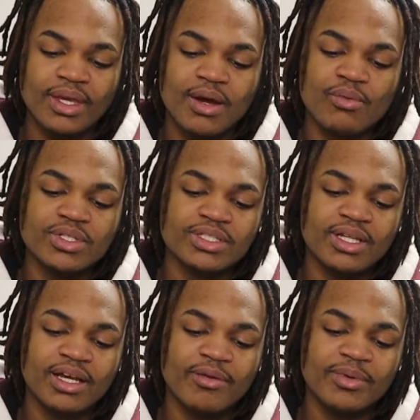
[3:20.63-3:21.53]
I wouldn't
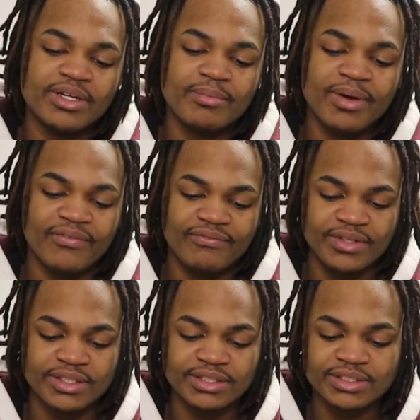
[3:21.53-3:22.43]
say like I've been in my
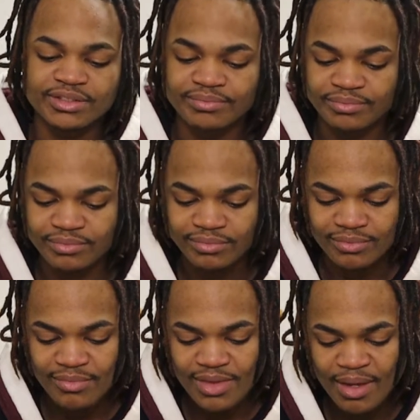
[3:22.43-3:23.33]
feelings,
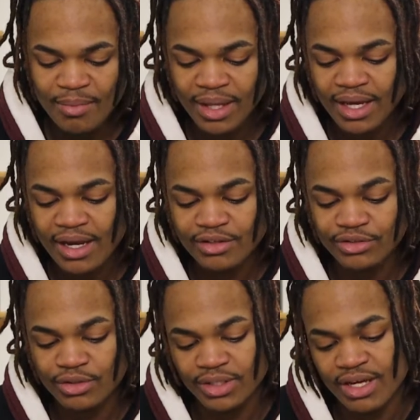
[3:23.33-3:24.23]
but like, I
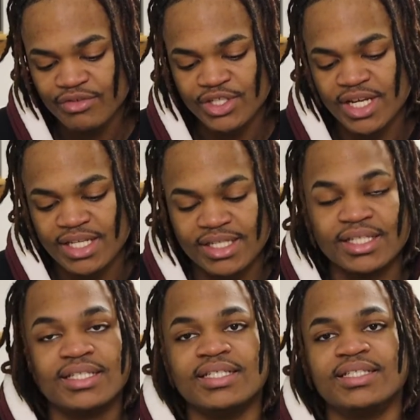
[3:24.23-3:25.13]
don't know, life just hasn't
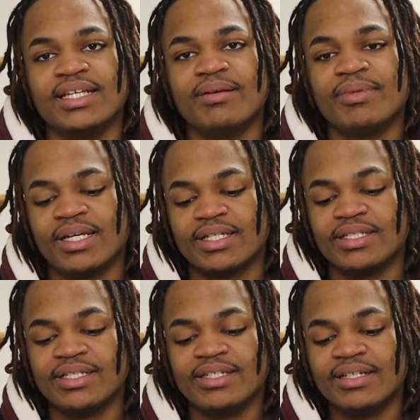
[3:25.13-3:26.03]
hit the same like
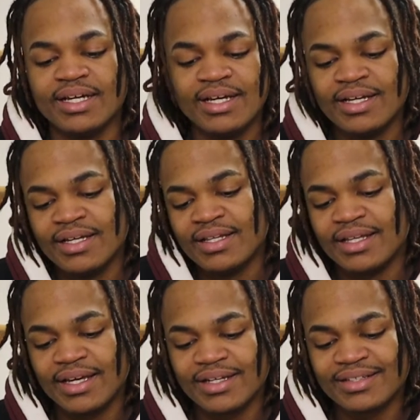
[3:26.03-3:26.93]
it did,
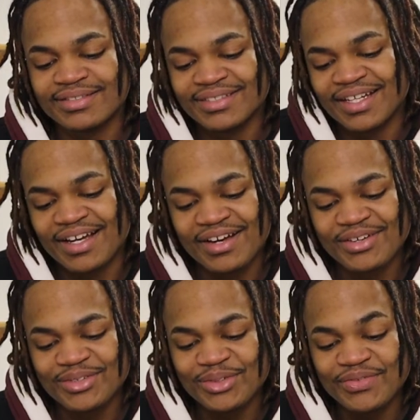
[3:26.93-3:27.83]
like, like I
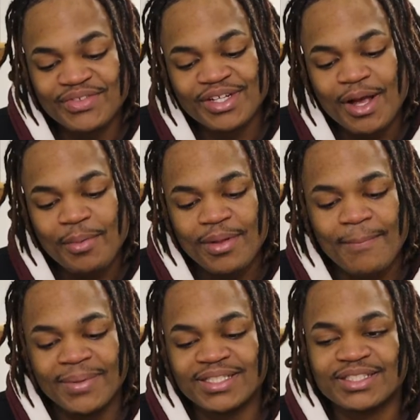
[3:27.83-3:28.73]
don't know, even a couple
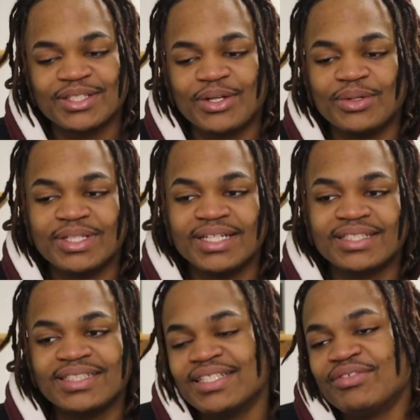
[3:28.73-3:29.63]
of months ago,
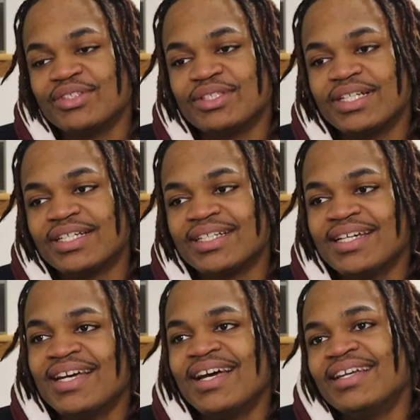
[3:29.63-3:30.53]
like, even like,
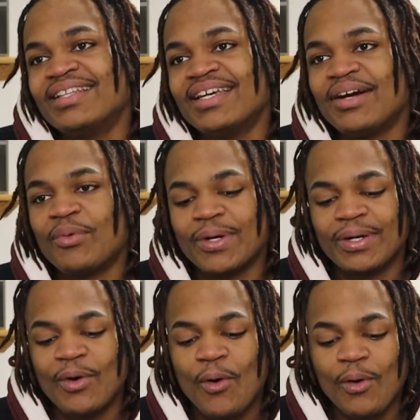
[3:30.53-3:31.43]
yeah, we're
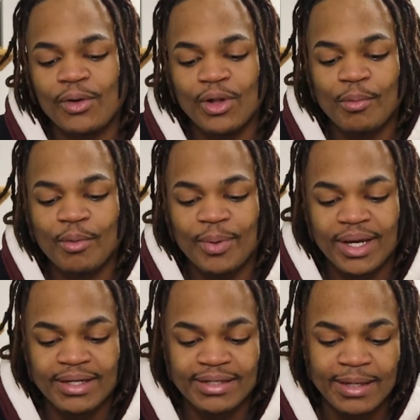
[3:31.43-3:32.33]
in a whole global
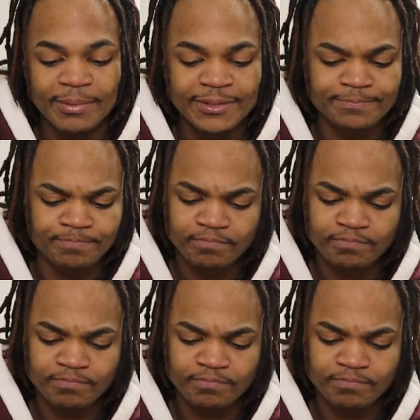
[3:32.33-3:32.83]
pandemic,